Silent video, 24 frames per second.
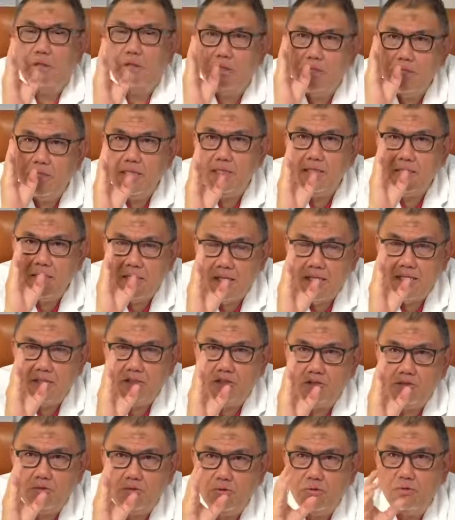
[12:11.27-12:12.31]
this
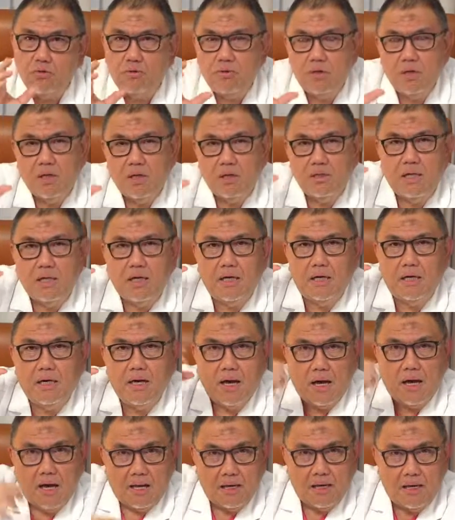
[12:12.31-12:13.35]
leads to the
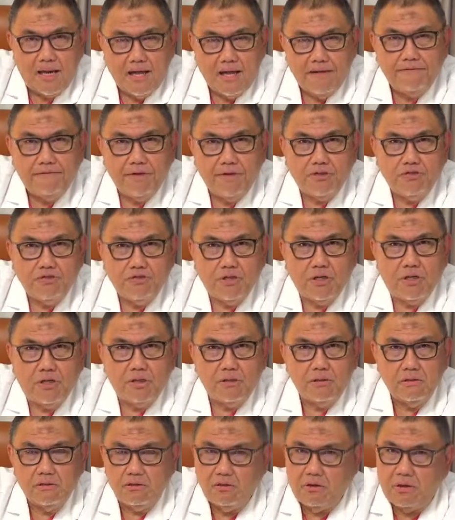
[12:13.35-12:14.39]
left
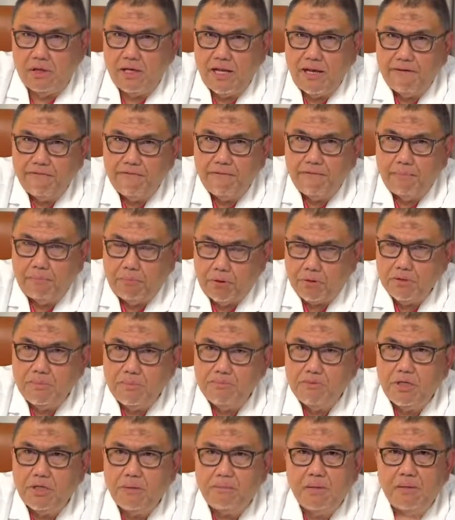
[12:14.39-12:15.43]
ventricle, your left bottom
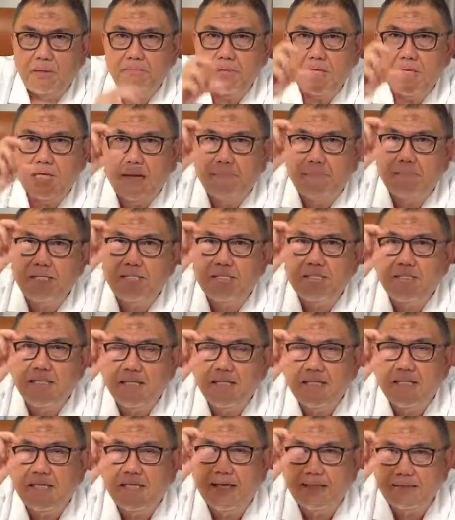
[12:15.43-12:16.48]
chamber, becoming
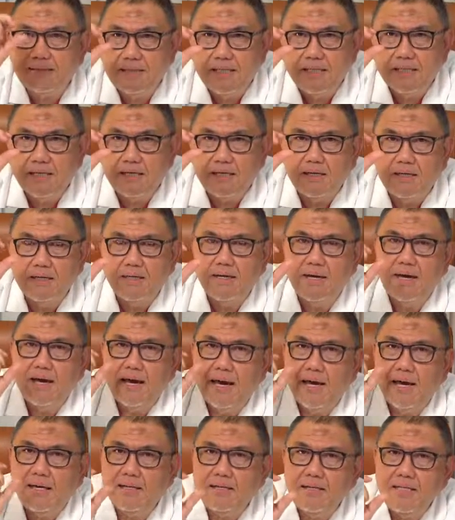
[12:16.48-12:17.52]
thicker and thicker.
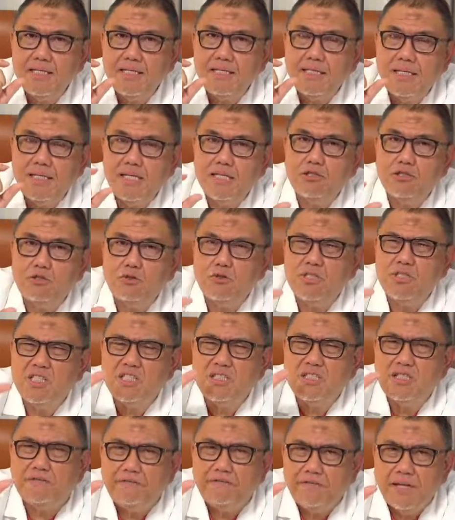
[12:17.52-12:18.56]
And this leads to
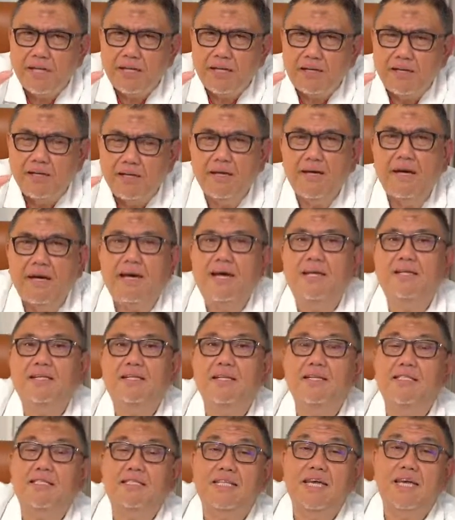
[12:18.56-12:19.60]
stiffening. And
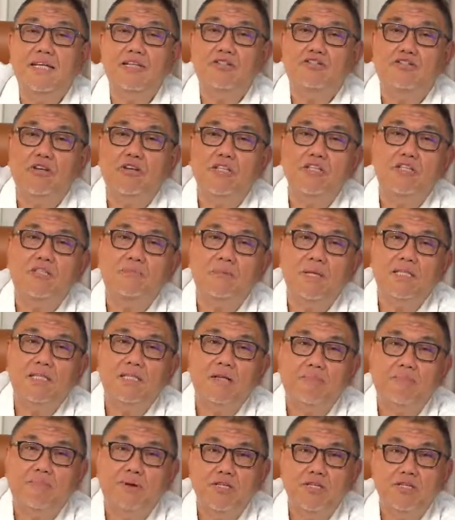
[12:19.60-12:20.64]
this then transmits the
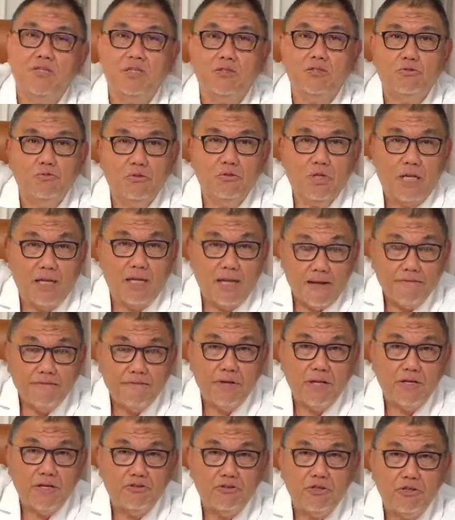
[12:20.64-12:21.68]
pressure to the
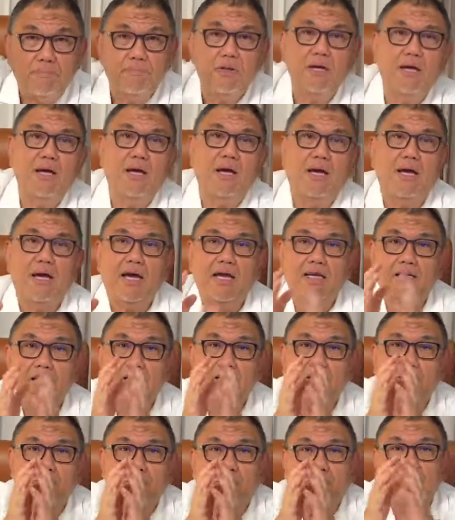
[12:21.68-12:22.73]
left atrium, and
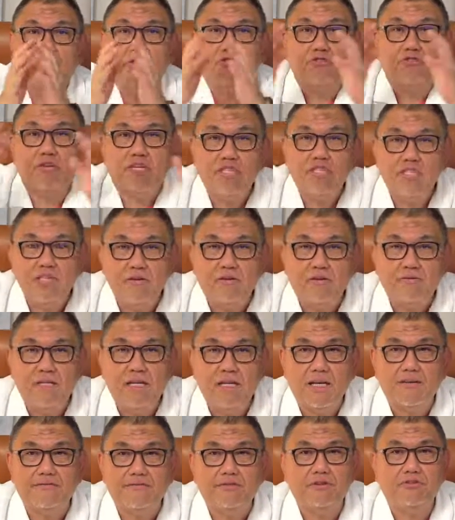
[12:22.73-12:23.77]
this causes stretching of the
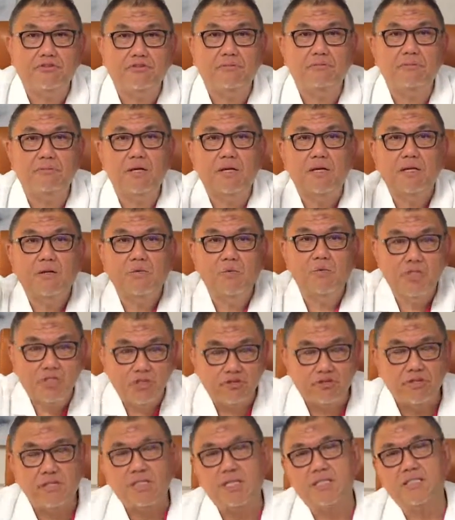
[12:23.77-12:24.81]
left atrium, which
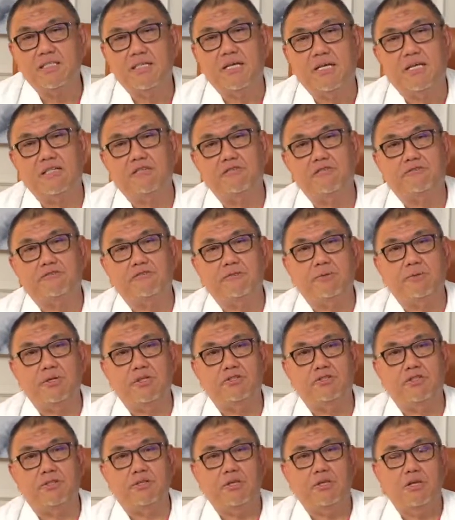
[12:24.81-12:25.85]
triggers atrial fibrillation.